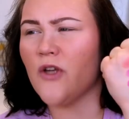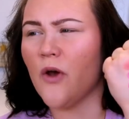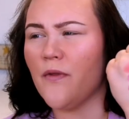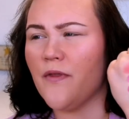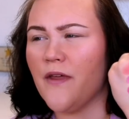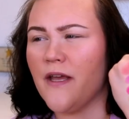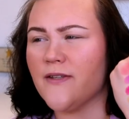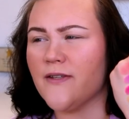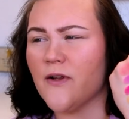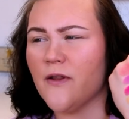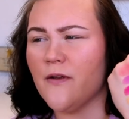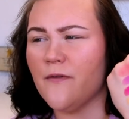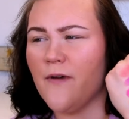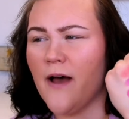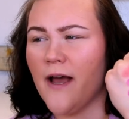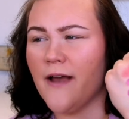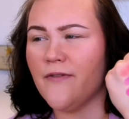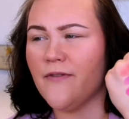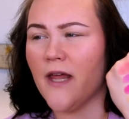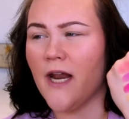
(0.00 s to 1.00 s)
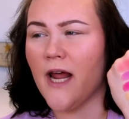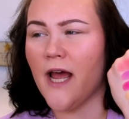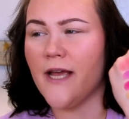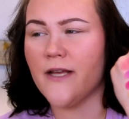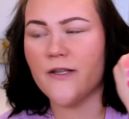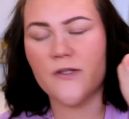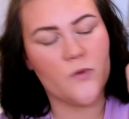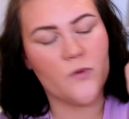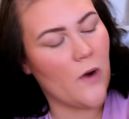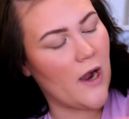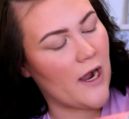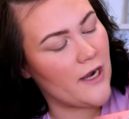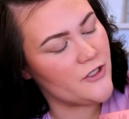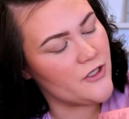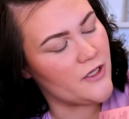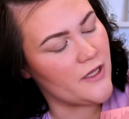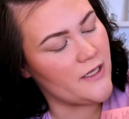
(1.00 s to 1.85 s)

So these are the five that I swatched.